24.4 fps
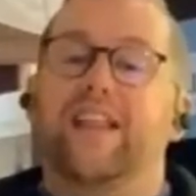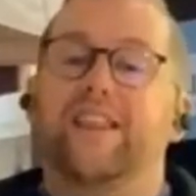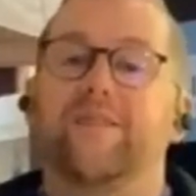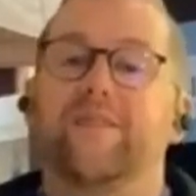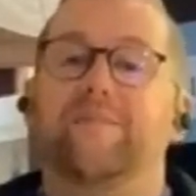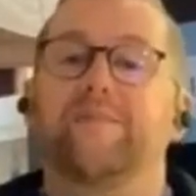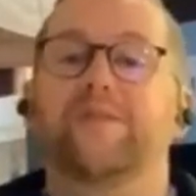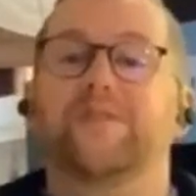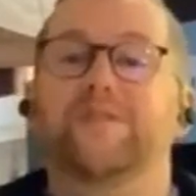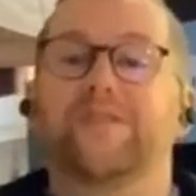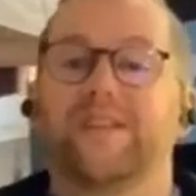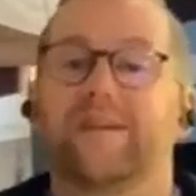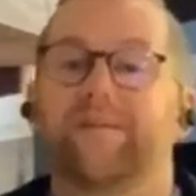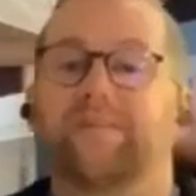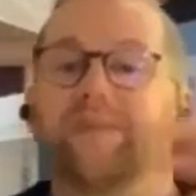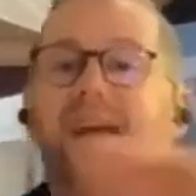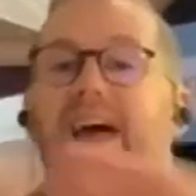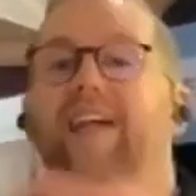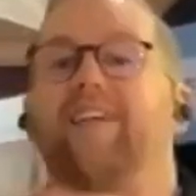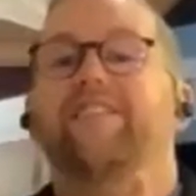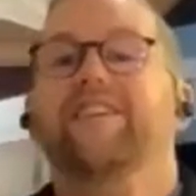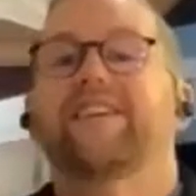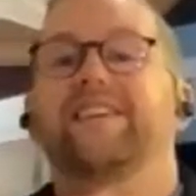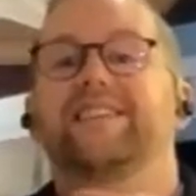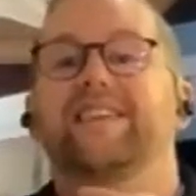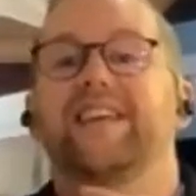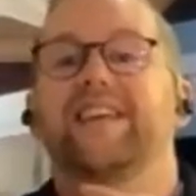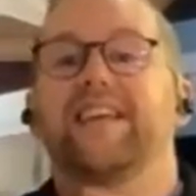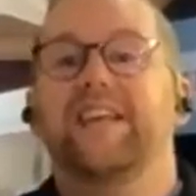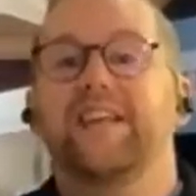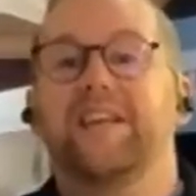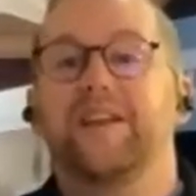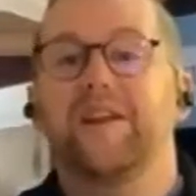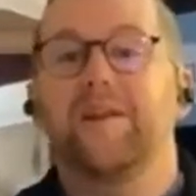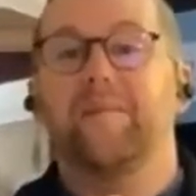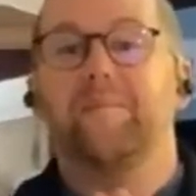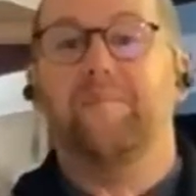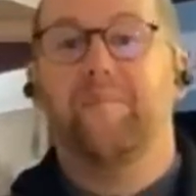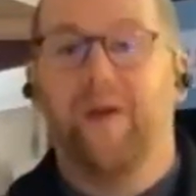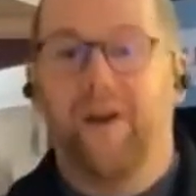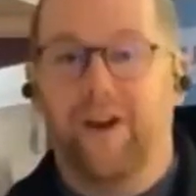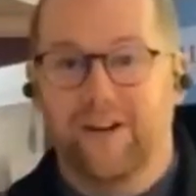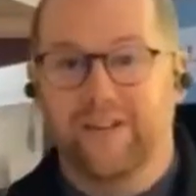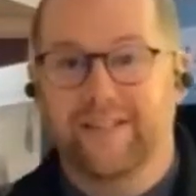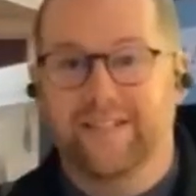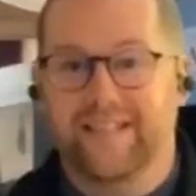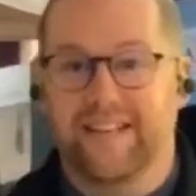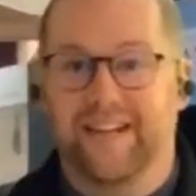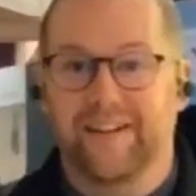the museum galleries in
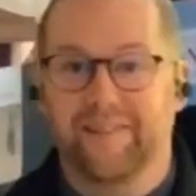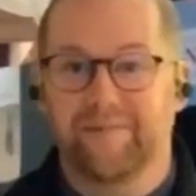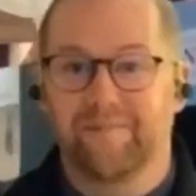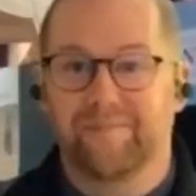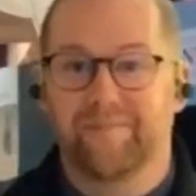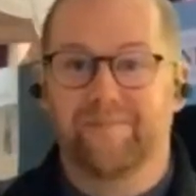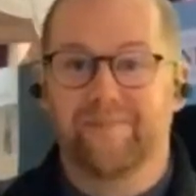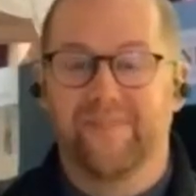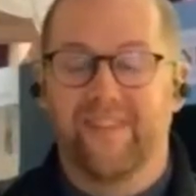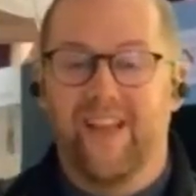person.